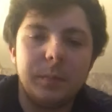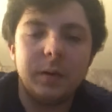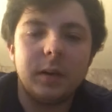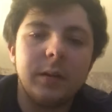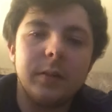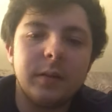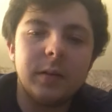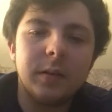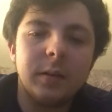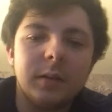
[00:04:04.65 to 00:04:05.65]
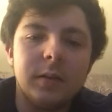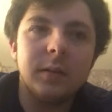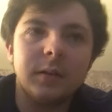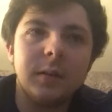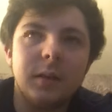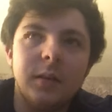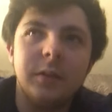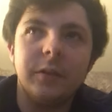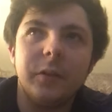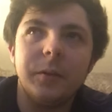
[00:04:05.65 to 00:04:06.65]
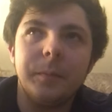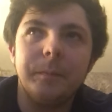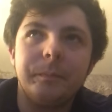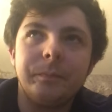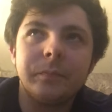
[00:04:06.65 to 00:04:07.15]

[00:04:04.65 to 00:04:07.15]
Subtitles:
past, and